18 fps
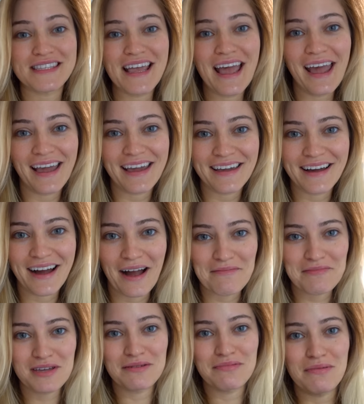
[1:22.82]
today
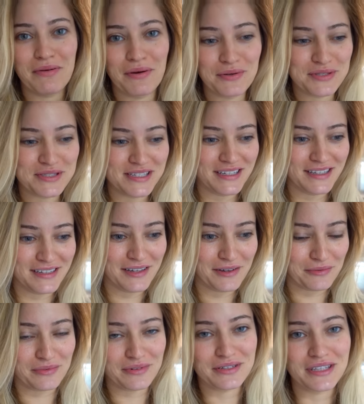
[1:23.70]
I'm gonna be
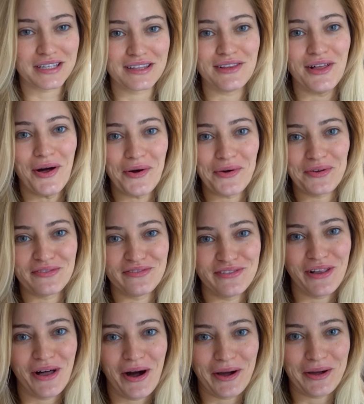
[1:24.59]
posting a really long
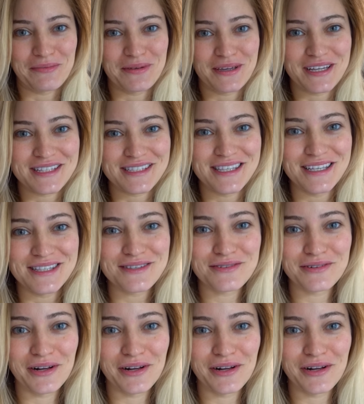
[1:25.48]
vlog because these